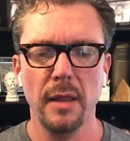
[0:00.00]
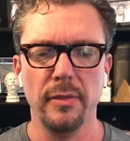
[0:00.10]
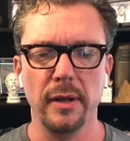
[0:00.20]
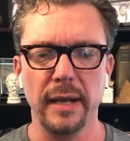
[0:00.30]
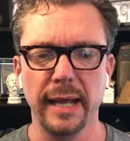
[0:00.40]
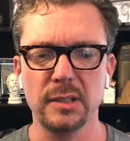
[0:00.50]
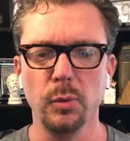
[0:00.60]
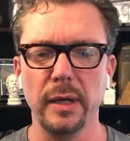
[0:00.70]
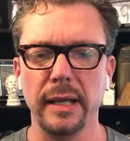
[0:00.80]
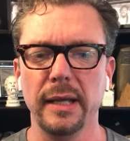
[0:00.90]
The next
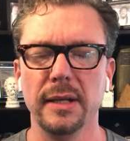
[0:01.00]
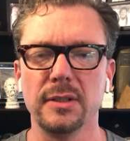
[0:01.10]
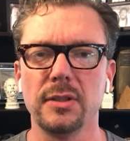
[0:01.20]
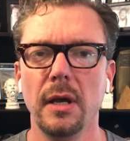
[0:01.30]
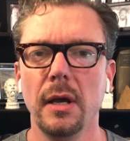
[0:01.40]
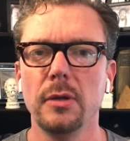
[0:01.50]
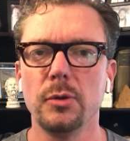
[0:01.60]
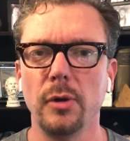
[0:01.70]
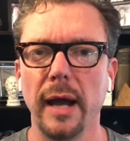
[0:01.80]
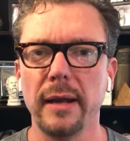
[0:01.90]
one is
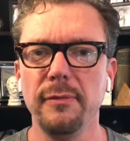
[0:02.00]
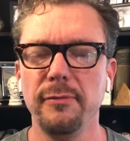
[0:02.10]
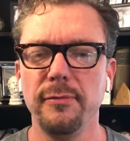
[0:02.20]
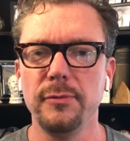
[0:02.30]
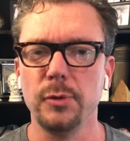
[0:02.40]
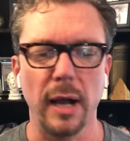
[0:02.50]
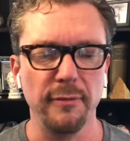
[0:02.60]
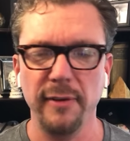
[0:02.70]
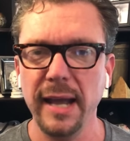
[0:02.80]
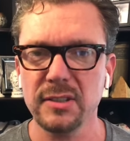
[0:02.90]
try to try
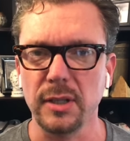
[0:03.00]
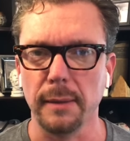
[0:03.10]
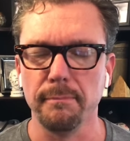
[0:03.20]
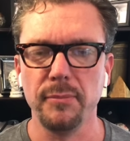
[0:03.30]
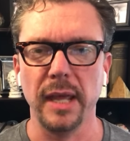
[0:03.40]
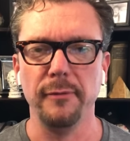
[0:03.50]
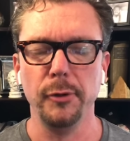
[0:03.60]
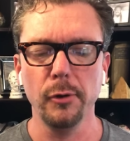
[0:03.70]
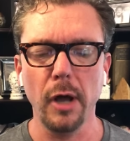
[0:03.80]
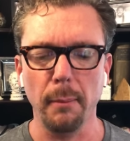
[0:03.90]
fasting. If
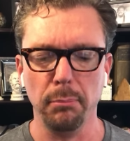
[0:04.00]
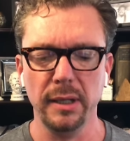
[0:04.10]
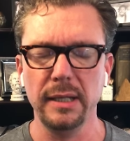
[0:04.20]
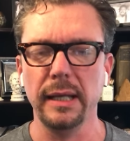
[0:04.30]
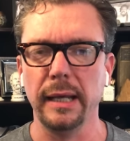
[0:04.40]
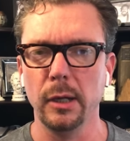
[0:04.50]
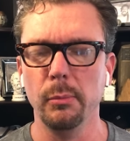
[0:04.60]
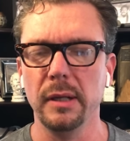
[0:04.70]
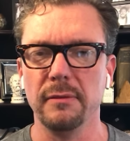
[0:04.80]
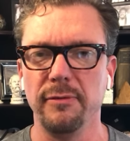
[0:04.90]
you're not blending
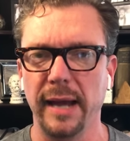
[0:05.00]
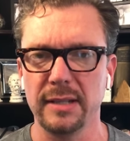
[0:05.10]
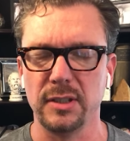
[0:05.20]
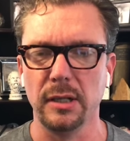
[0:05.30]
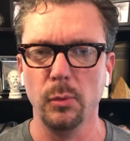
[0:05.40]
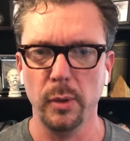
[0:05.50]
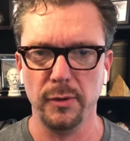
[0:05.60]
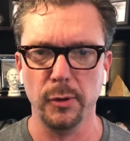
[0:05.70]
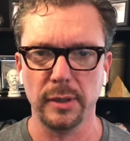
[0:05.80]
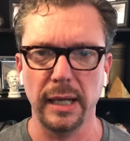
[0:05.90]
intermittent fasting
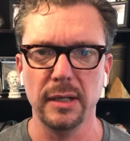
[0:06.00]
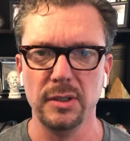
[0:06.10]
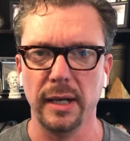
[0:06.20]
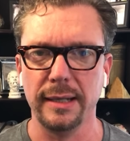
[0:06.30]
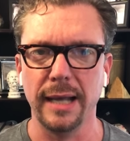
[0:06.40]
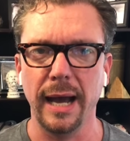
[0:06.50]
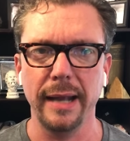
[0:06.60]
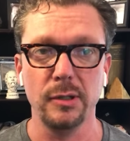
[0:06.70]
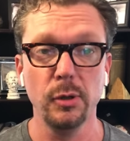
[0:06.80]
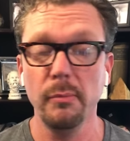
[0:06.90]
with your ketogenic
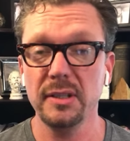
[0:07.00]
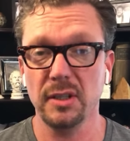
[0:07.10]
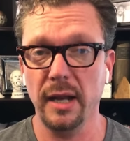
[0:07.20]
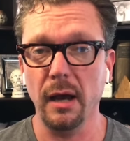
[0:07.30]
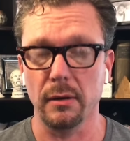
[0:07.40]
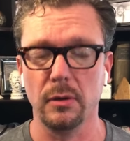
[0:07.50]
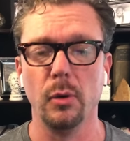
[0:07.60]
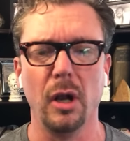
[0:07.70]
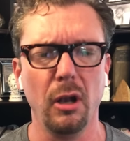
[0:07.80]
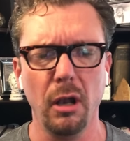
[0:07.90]
diet, you're missing out
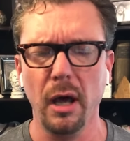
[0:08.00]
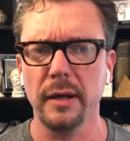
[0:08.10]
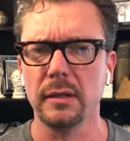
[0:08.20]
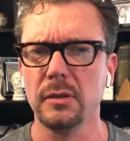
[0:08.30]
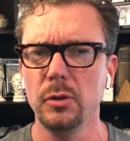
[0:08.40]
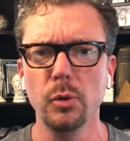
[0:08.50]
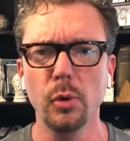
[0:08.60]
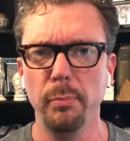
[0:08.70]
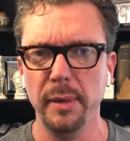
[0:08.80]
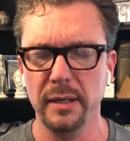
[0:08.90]
on a lot of
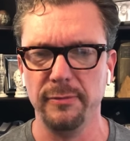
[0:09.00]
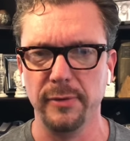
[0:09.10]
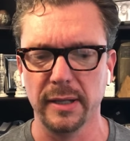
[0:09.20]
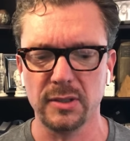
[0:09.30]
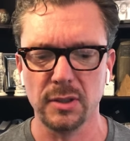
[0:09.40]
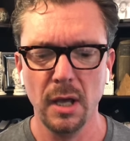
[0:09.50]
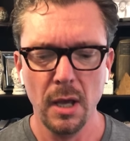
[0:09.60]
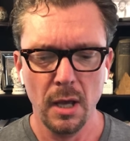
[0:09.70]
cool benefits.